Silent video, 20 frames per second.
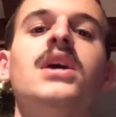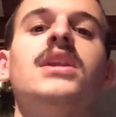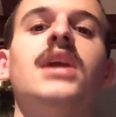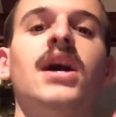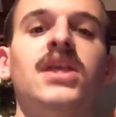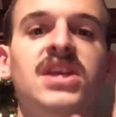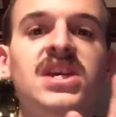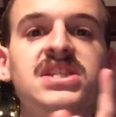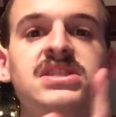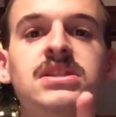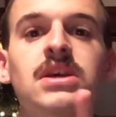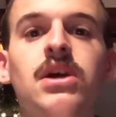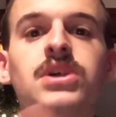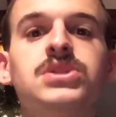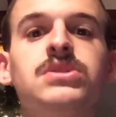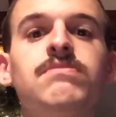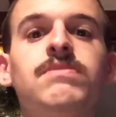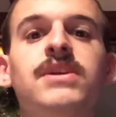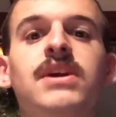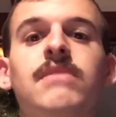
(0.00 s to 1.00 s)
Now, this
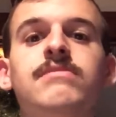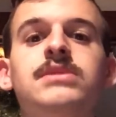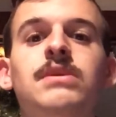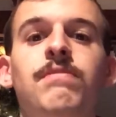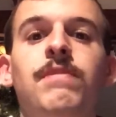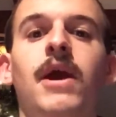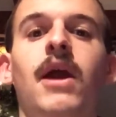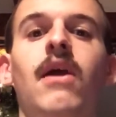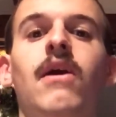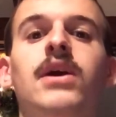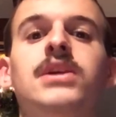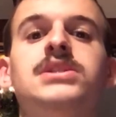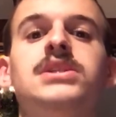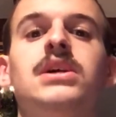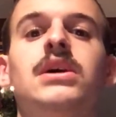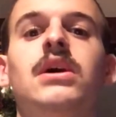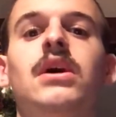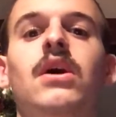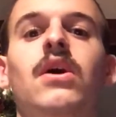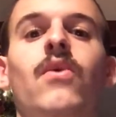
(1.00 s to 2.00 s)
also becomes apparent
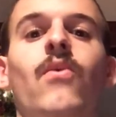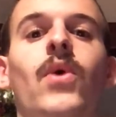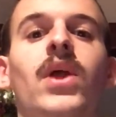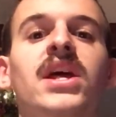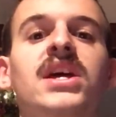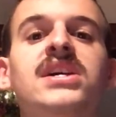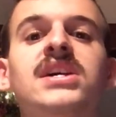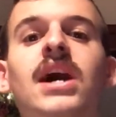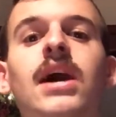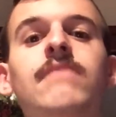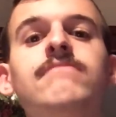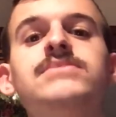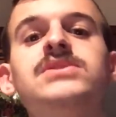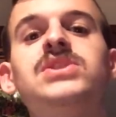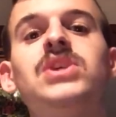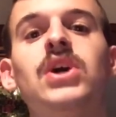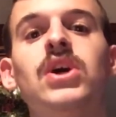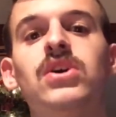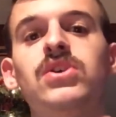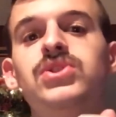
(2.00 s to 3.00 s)
when it
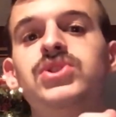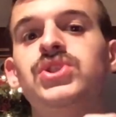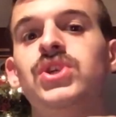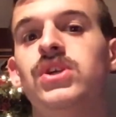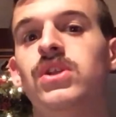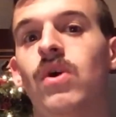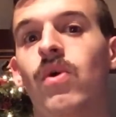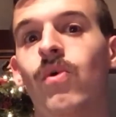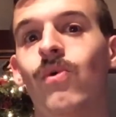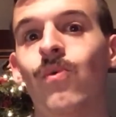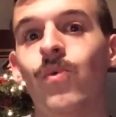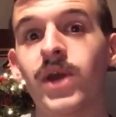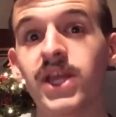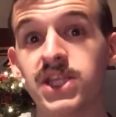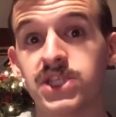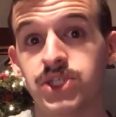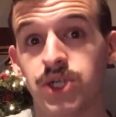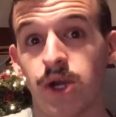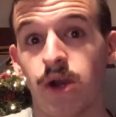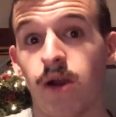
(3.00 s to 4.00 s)
comes to the
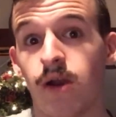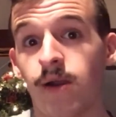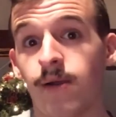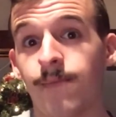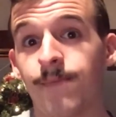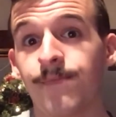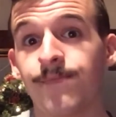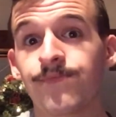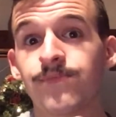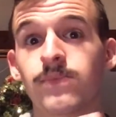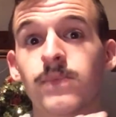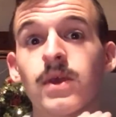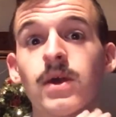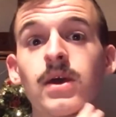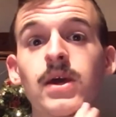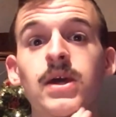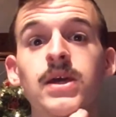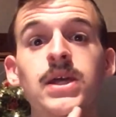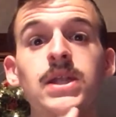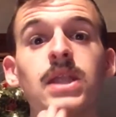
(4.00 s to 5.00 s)
winter.
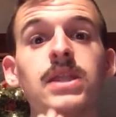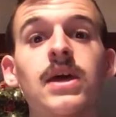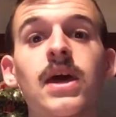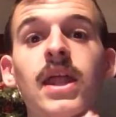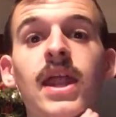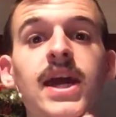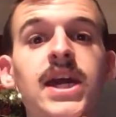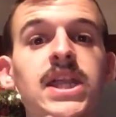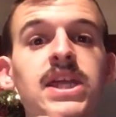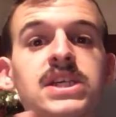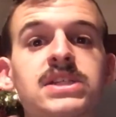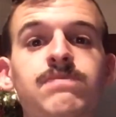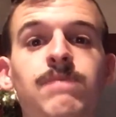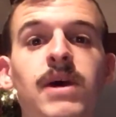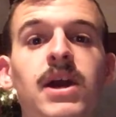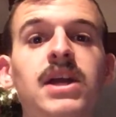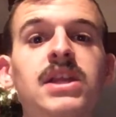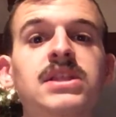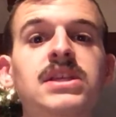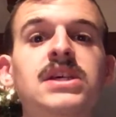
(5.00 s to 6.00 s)
And I can
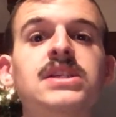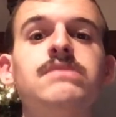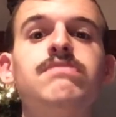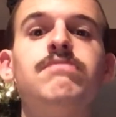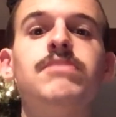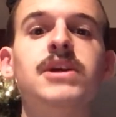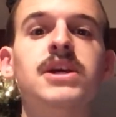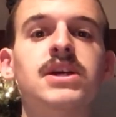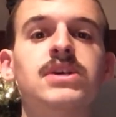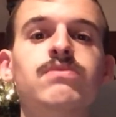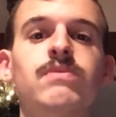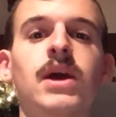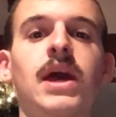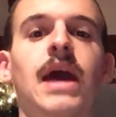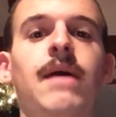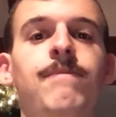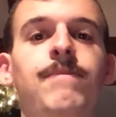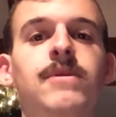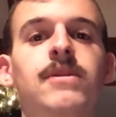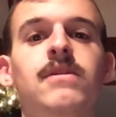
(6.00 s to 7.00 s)
explain this because what
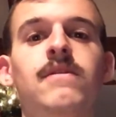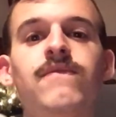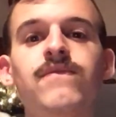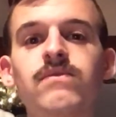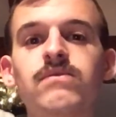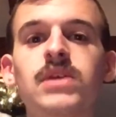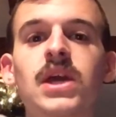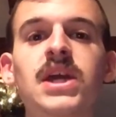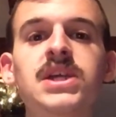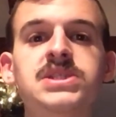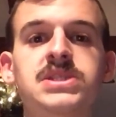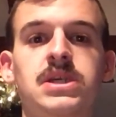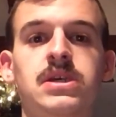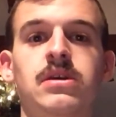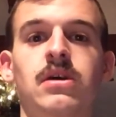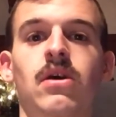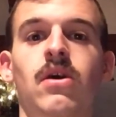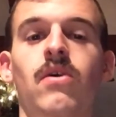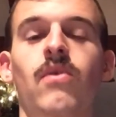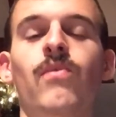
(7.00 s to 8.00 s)
happened a few days
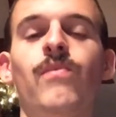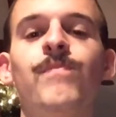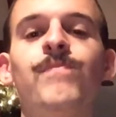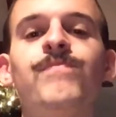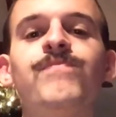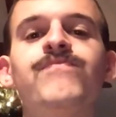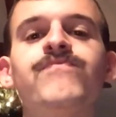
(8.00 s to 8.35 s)
ago,